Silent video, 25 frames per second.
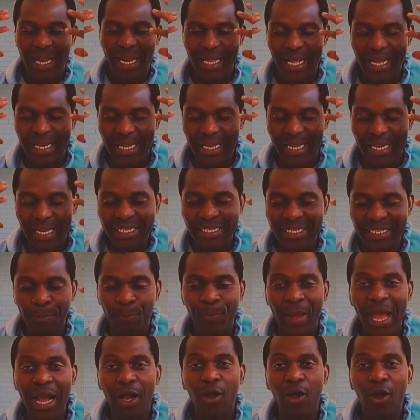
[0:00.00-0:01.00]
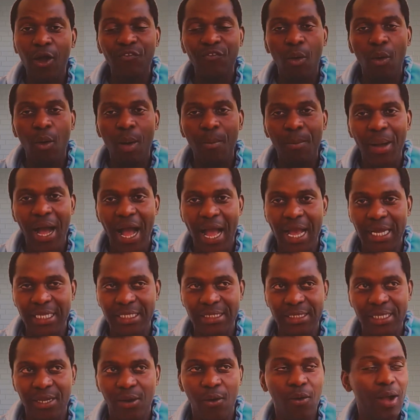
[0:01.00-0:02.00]
in the back of our minds,
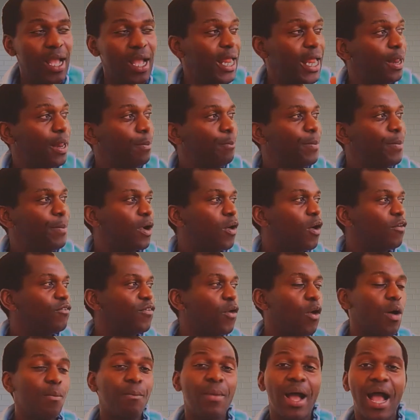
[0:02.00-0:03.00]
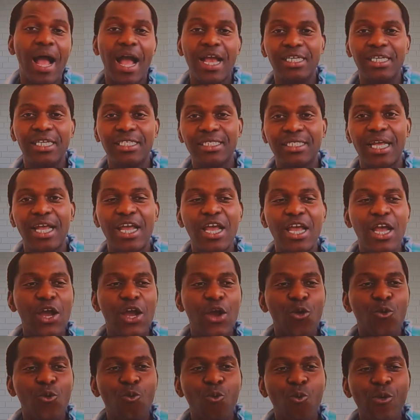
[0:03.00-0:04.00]
or at the back of our minds,
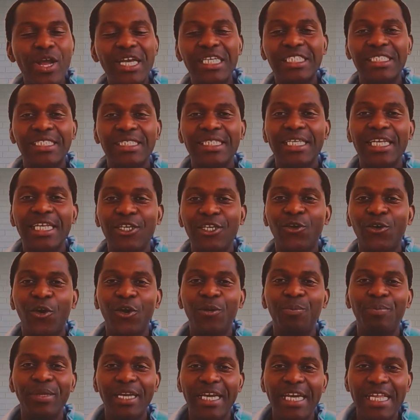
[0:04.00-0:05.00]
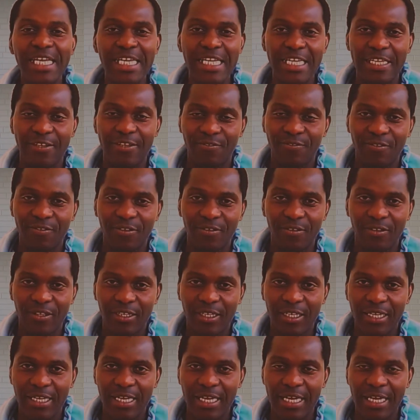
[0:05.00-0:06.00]
we still don't believe
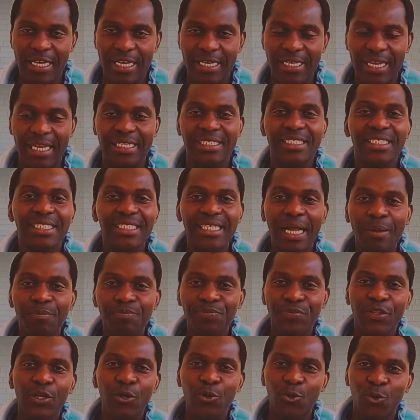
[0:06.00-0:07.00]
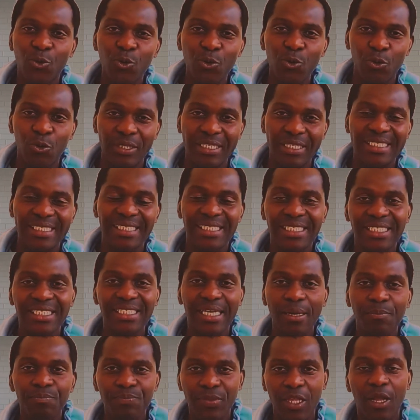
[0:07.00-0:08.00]
that something good,
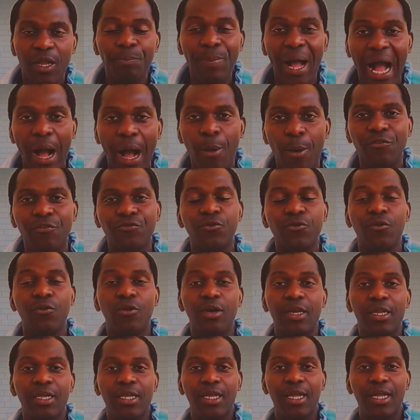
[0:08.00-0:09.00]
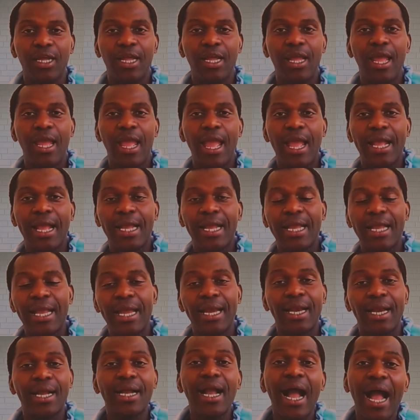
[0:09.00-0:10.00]
something powerful can come
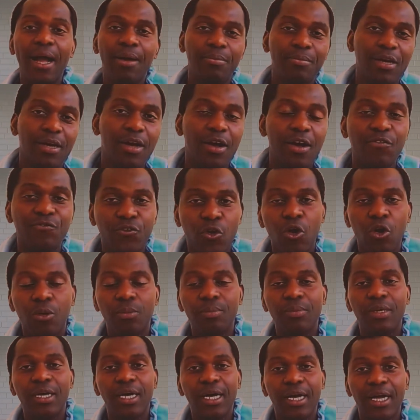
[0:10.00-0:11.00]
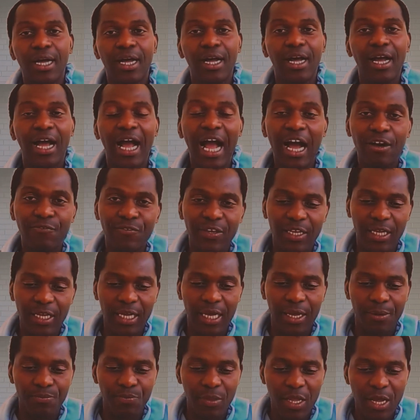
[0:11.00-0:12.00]
from Africa.
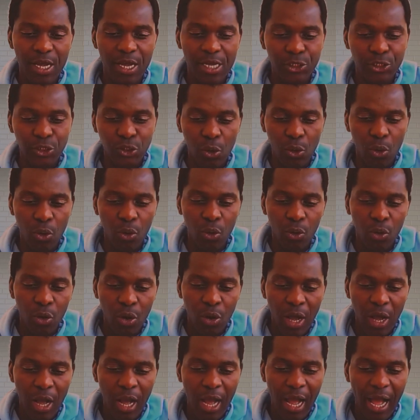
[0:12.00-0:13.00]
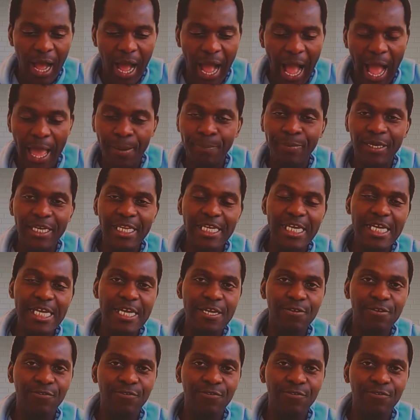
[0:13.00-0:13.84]
So I believe